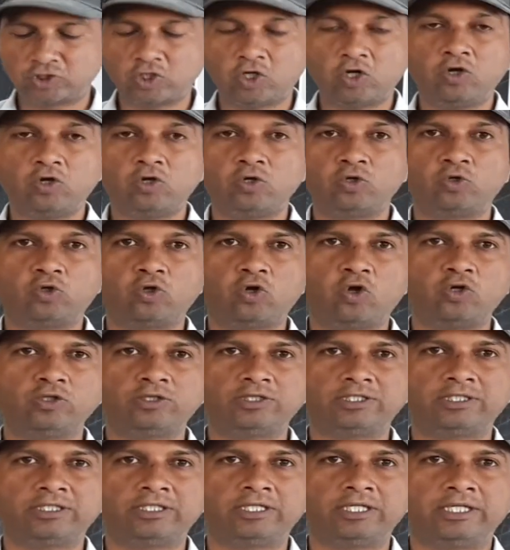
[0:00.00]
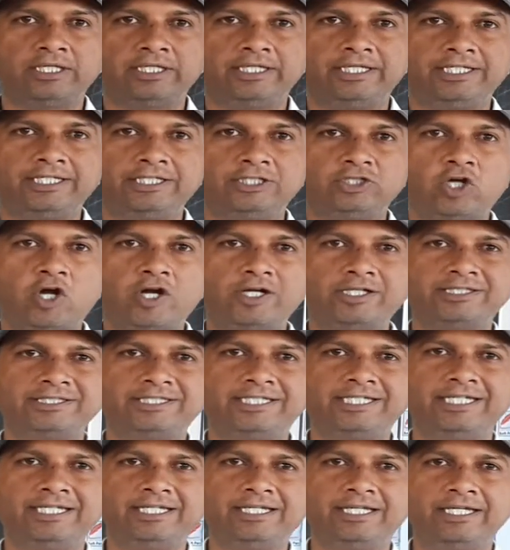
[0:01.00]
So growth is
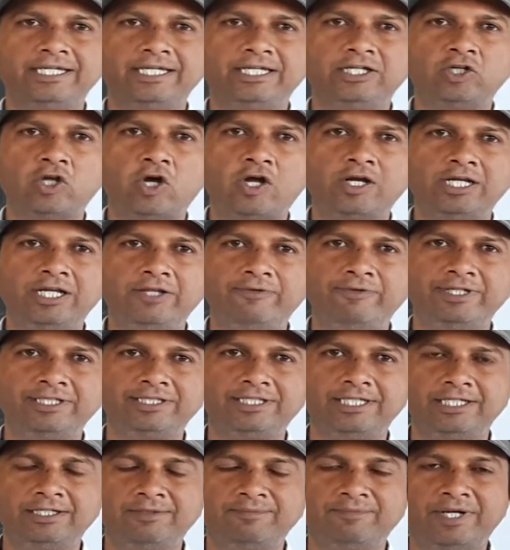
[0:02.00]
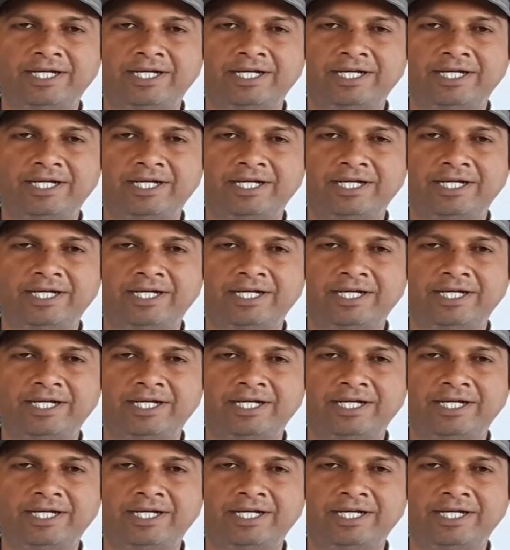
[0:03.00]
not seen in non-living things,